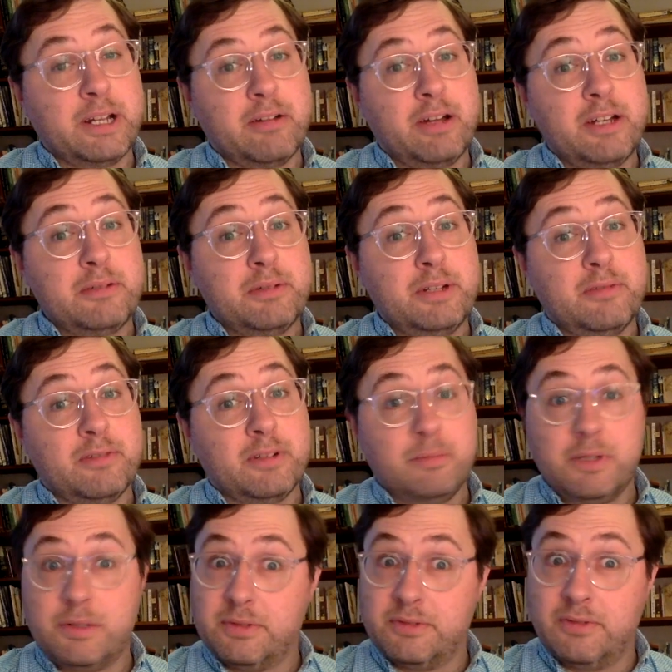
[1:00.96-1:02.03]
I graduated
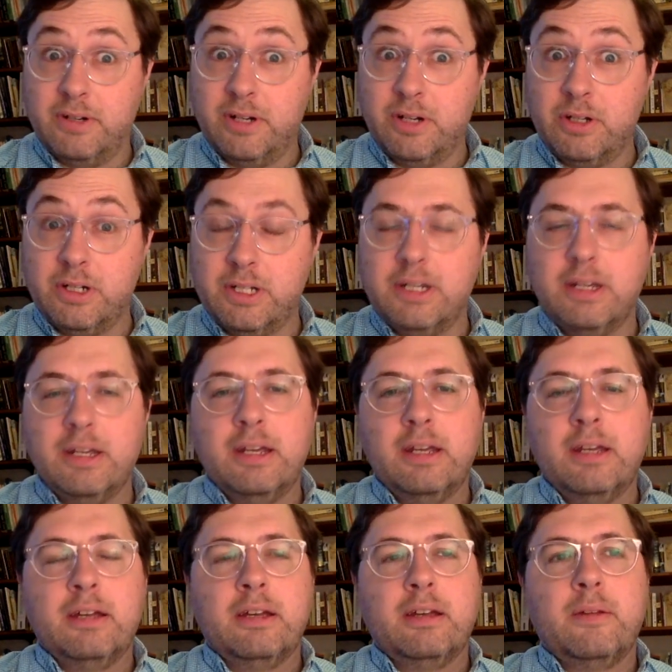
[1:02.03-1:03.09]
from, which was very good,
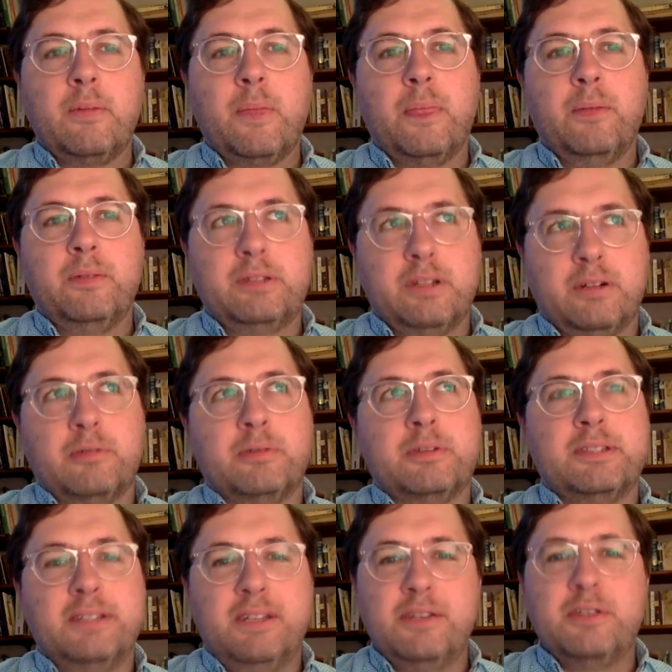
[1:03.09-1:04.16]

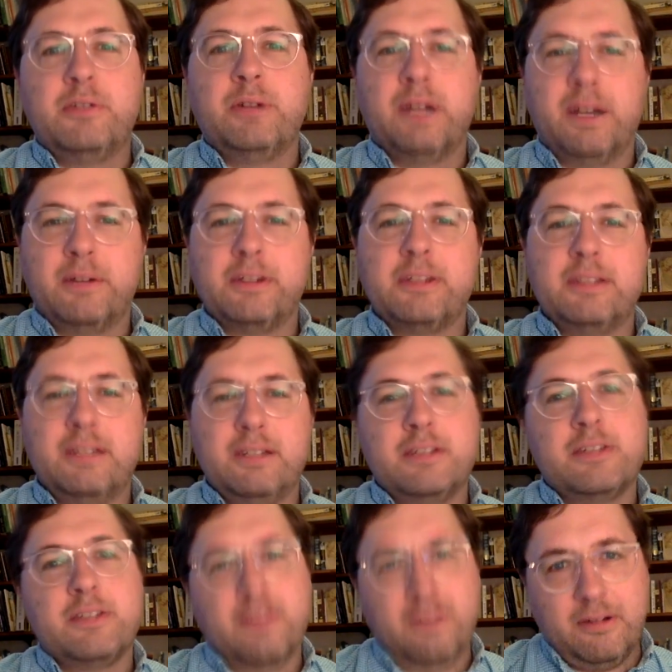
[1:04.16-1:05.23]
don't teach you how to
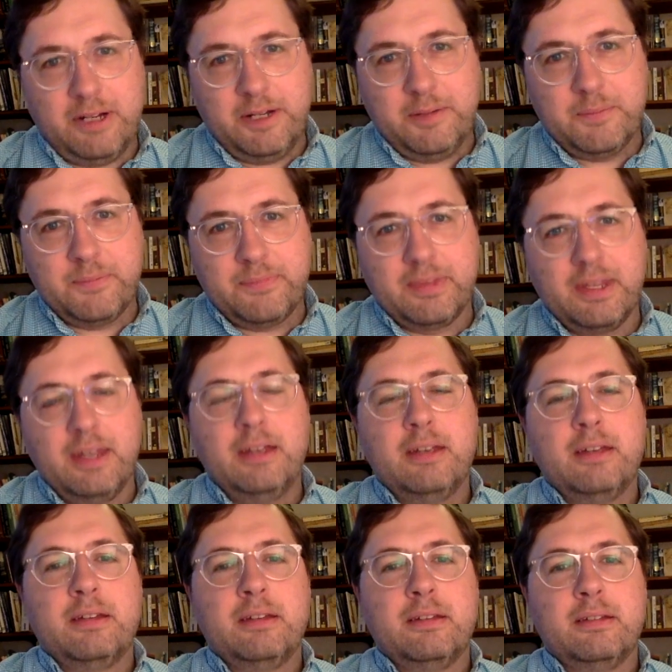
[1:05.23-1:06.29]
teach theory.
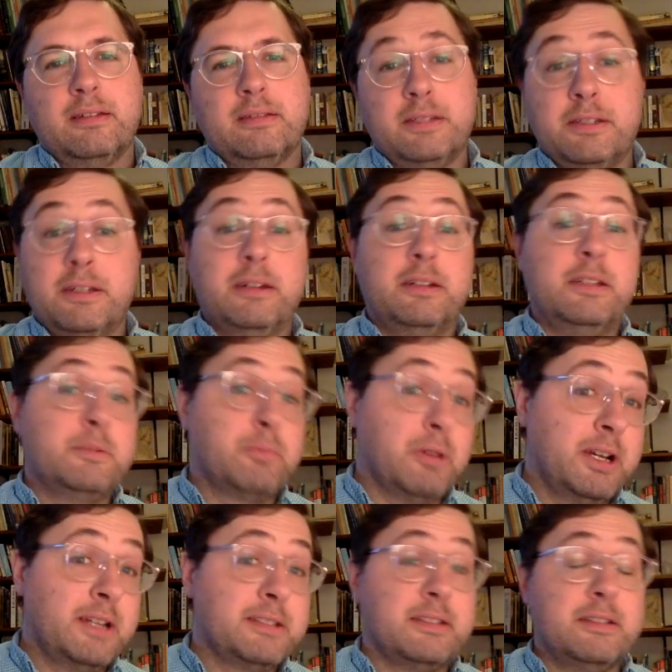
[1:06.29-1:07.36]
Teach you how to teach
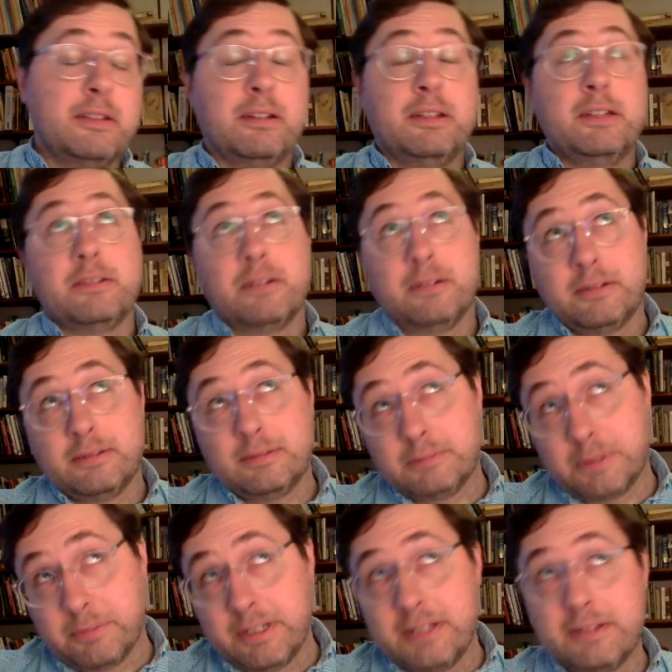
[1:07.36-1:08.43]
brass, teach you how to teach all
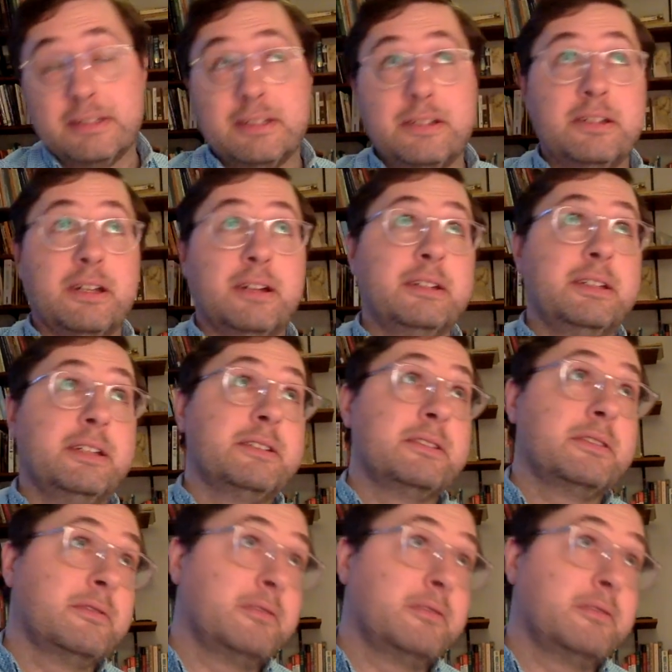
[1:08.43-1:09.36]
woodwinds, teach you how to teach